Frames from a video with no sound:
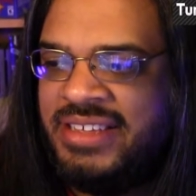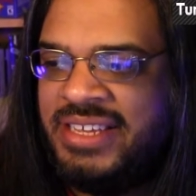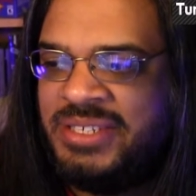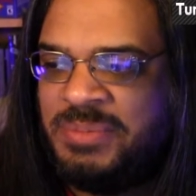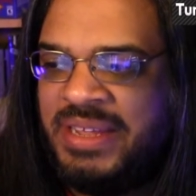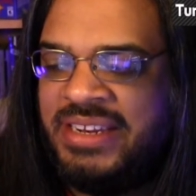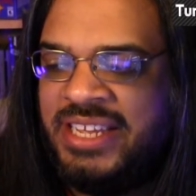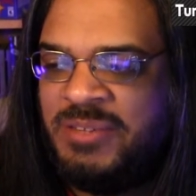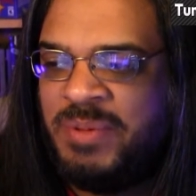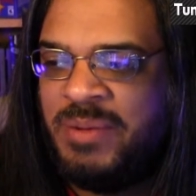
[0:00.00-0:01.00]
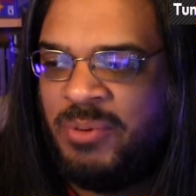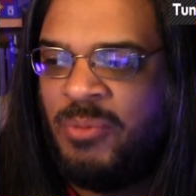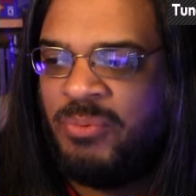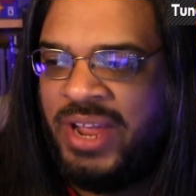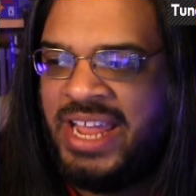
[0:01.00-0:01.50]
He's been
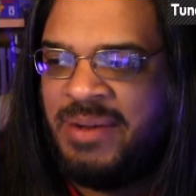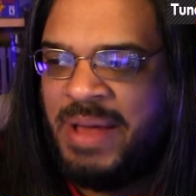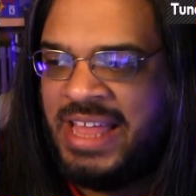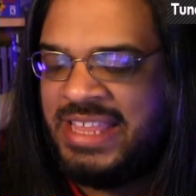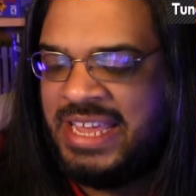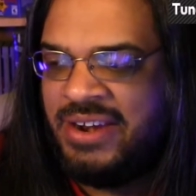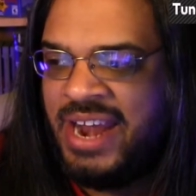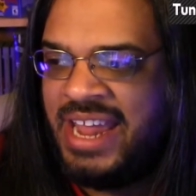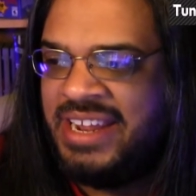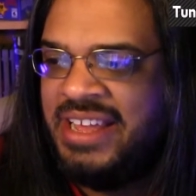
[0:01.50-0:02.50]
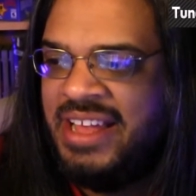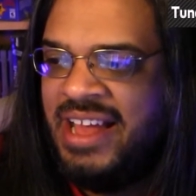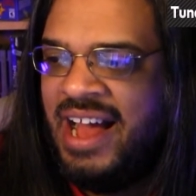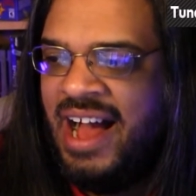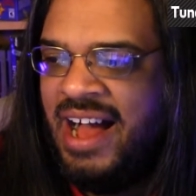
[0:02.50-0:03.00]
appropriated by the internet.
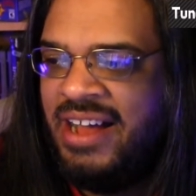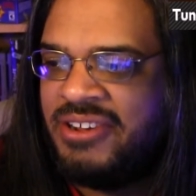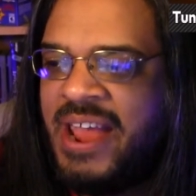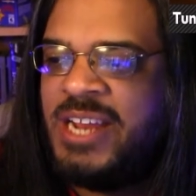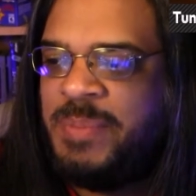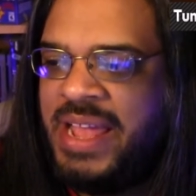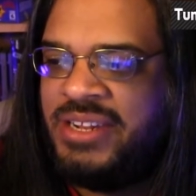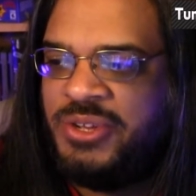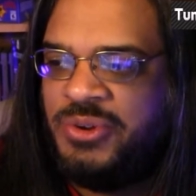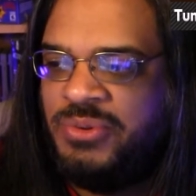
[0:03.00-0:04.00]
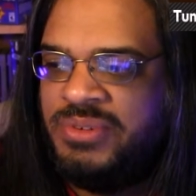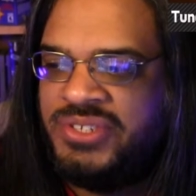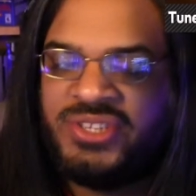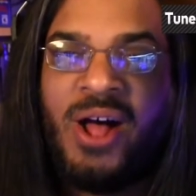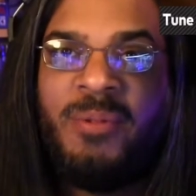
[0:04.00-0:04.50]
Crash Bandicoot,
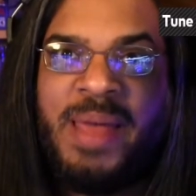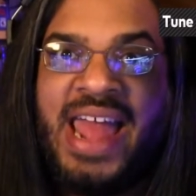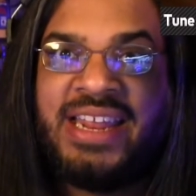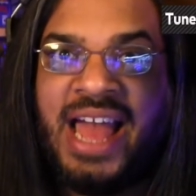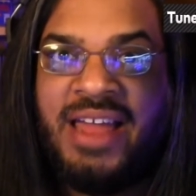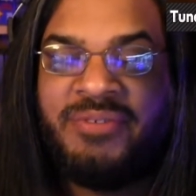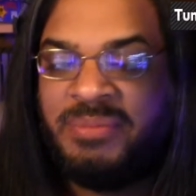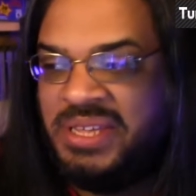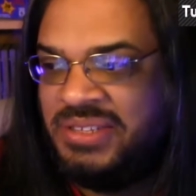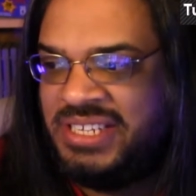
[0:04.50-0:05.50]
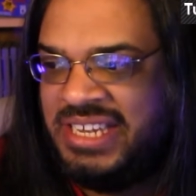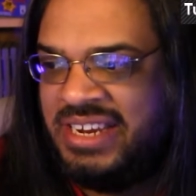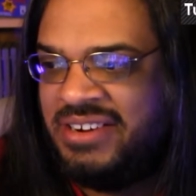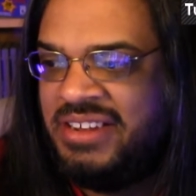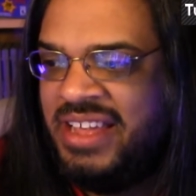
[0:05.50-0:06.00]
Saul Bad Guy from Guilty
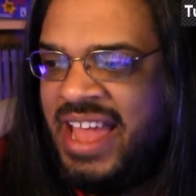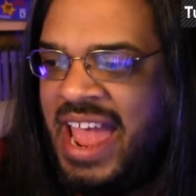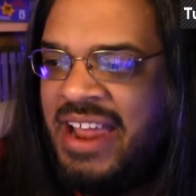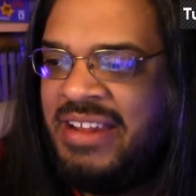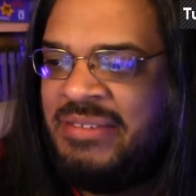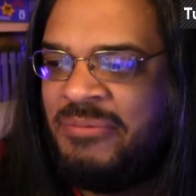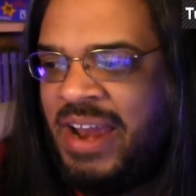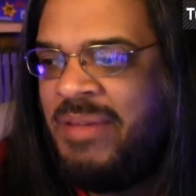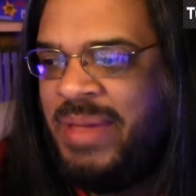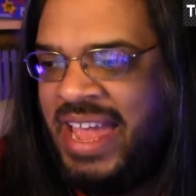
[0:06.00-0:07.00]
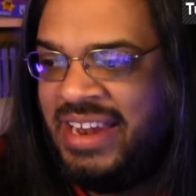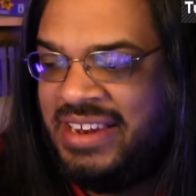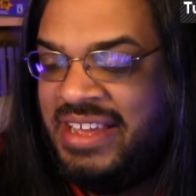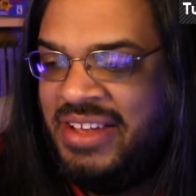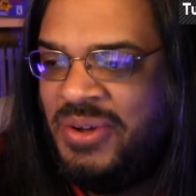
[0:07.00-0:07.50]
Gear, and Rayman,
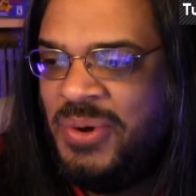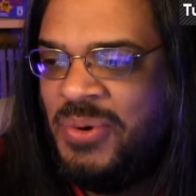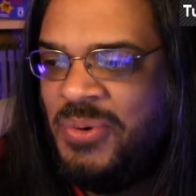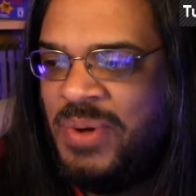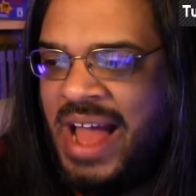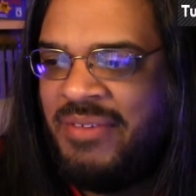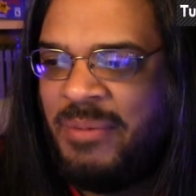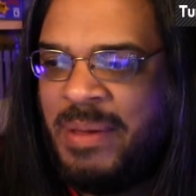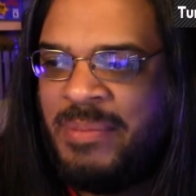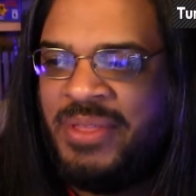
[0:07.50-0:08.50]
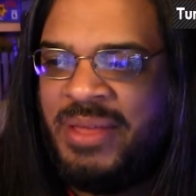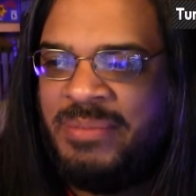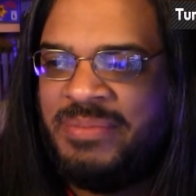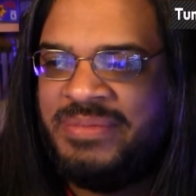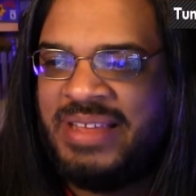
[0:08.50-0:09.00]
who I
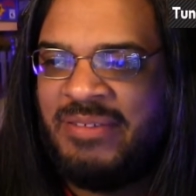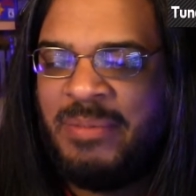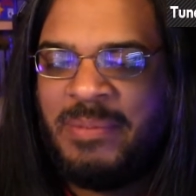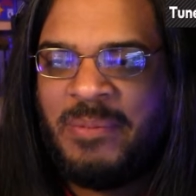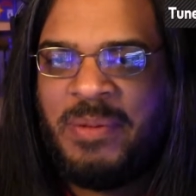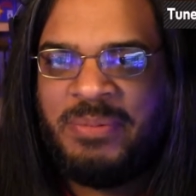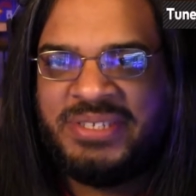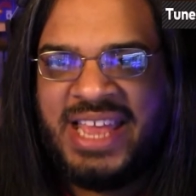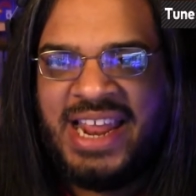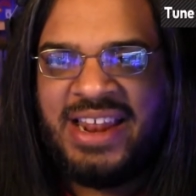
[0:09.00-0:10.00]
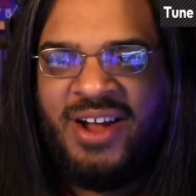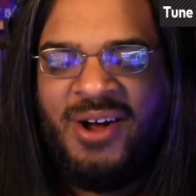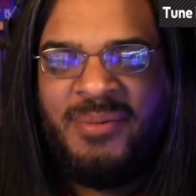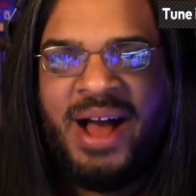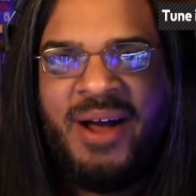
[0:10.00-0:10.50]
remember people saying that,
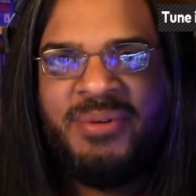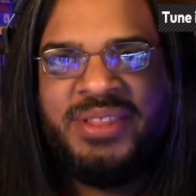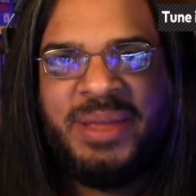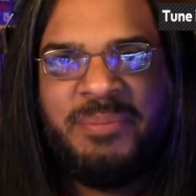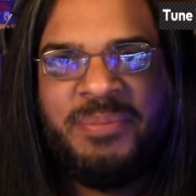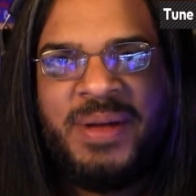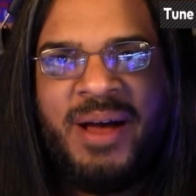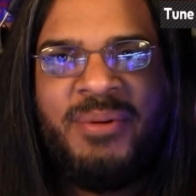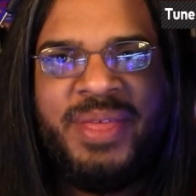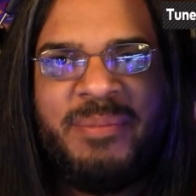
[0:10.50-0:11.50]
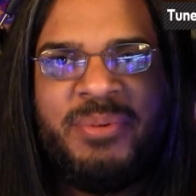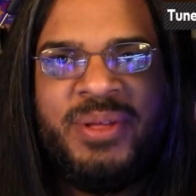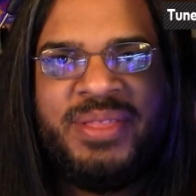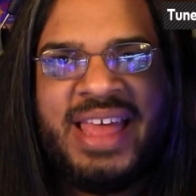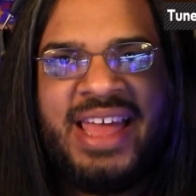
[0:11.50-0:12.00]
oh, well, how will they
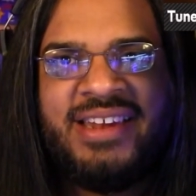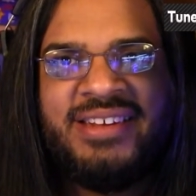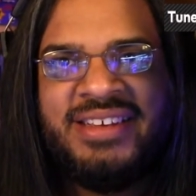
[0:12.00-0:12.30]
put that